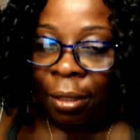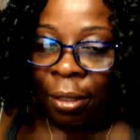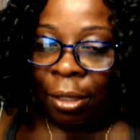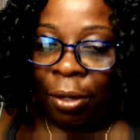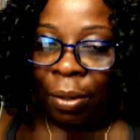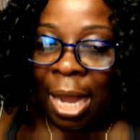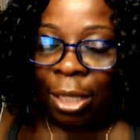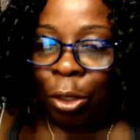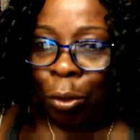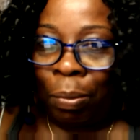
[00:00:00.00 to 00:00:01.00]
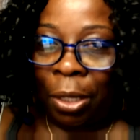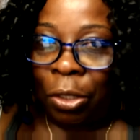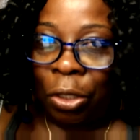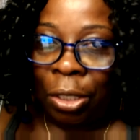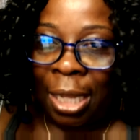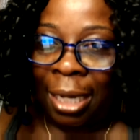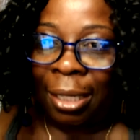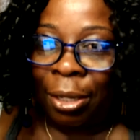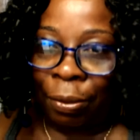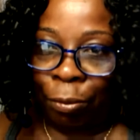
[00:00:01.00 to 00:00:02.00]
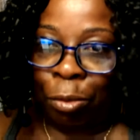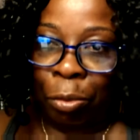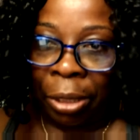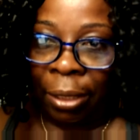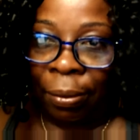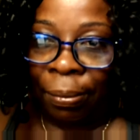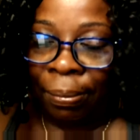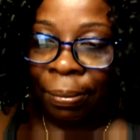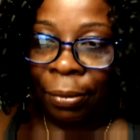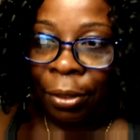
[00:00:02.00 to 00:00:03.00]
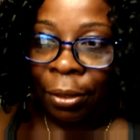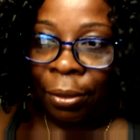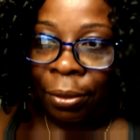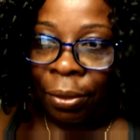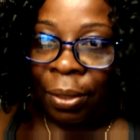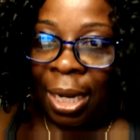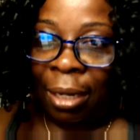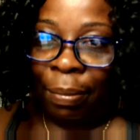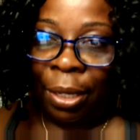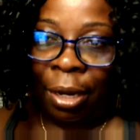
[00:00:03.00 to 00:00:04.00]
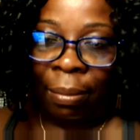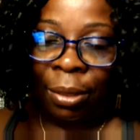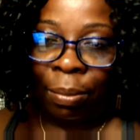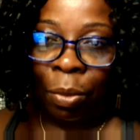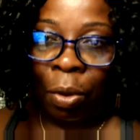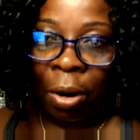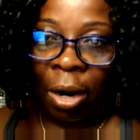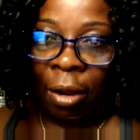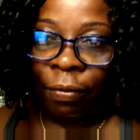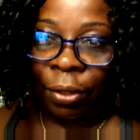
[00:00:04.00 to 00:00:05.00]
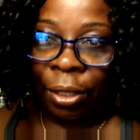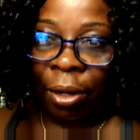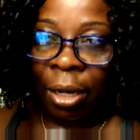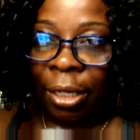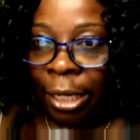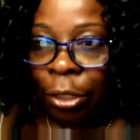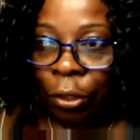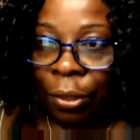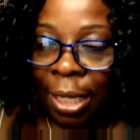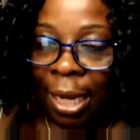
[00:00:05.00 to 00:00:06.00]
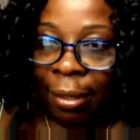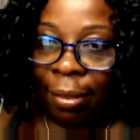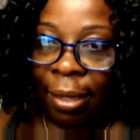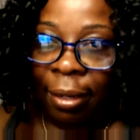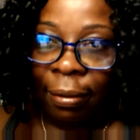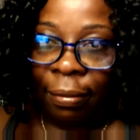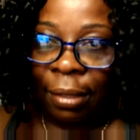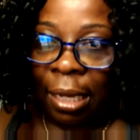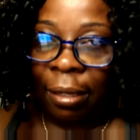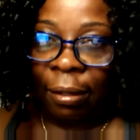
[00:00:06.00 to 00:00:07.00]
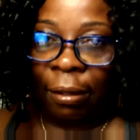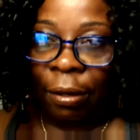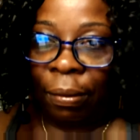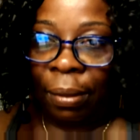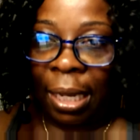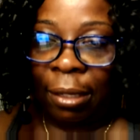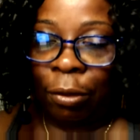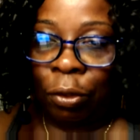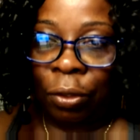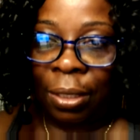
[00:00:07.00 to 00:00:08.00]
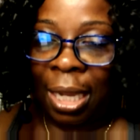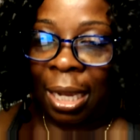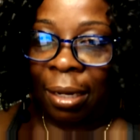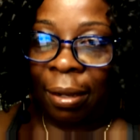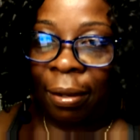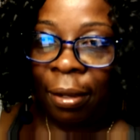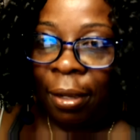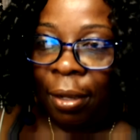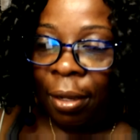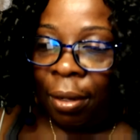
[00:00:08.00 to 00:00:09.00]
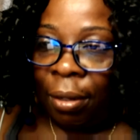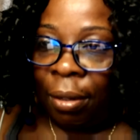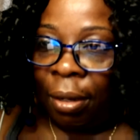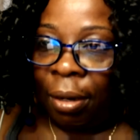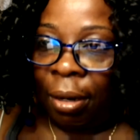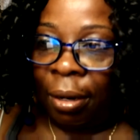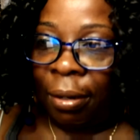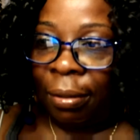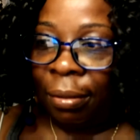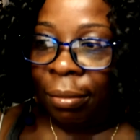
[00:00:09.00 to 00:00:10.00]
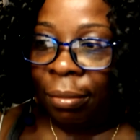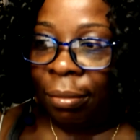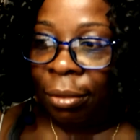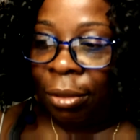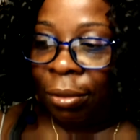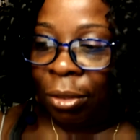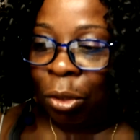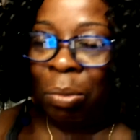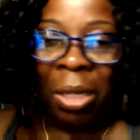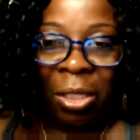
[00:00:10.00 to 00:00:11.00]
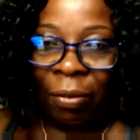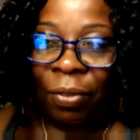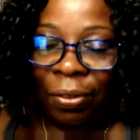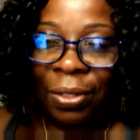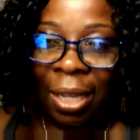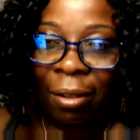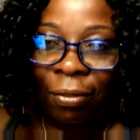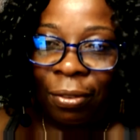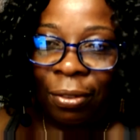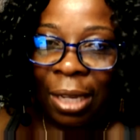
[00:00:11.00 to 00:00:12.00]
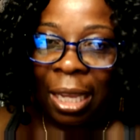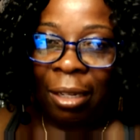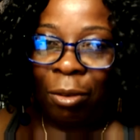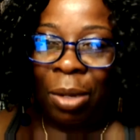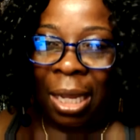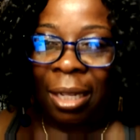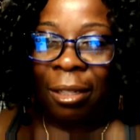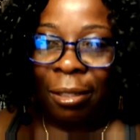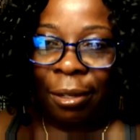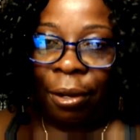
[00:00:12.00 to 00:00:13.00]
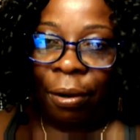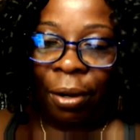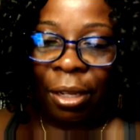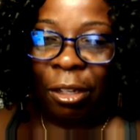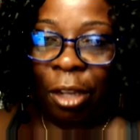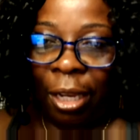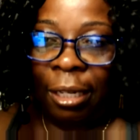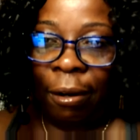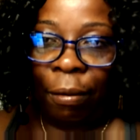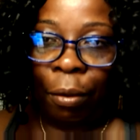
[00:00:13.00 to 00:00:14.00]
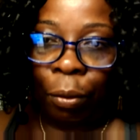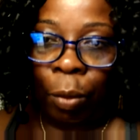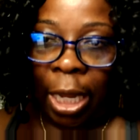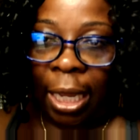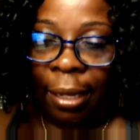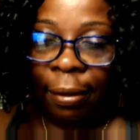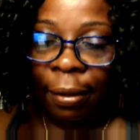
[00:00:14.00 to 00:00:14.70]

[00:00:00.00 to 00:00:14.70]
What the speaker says: not too much that it can ruin you. So then it becomes more of an audacious kind of thing, like like you just kind of are too much of yourself, and you get into in your own way.